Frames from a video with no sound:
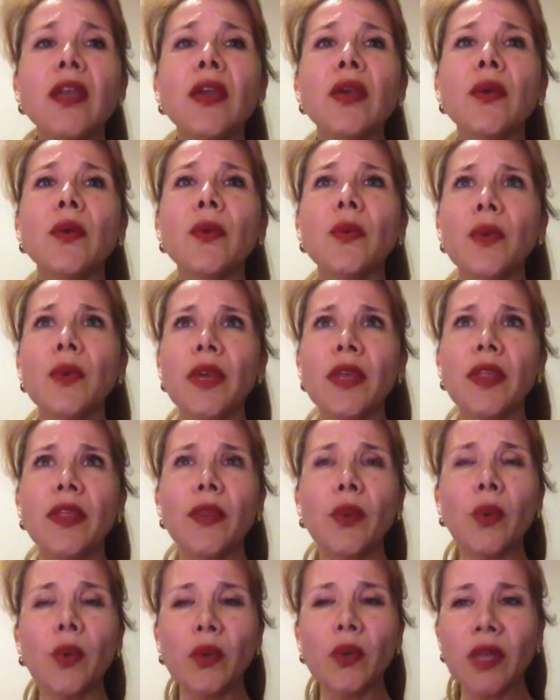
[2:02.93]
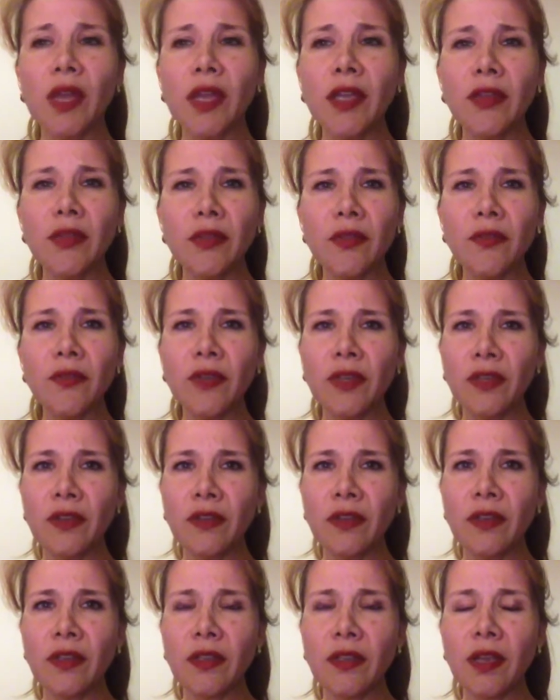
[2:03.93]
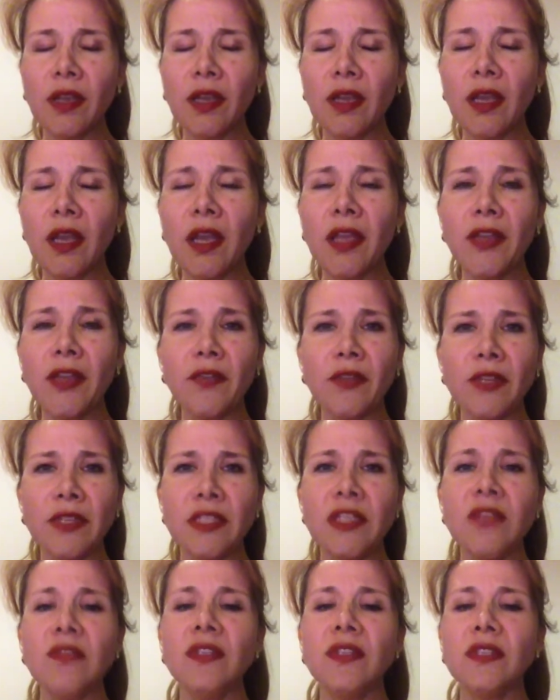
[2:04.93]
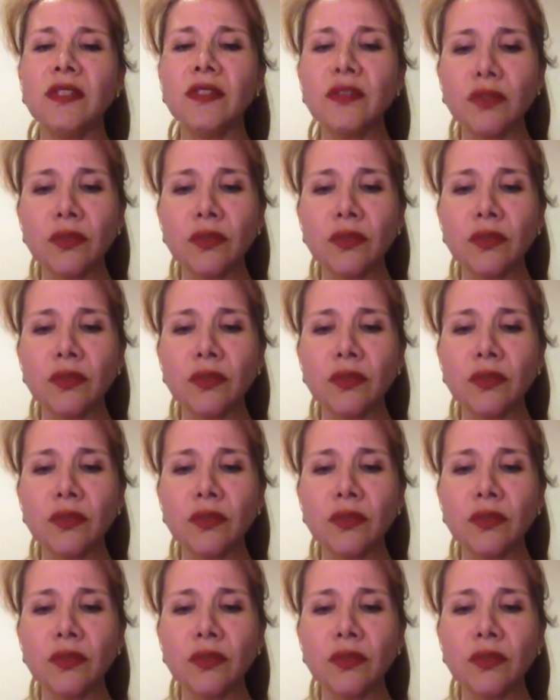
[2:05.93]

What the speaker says: with all kind of different kind of activities.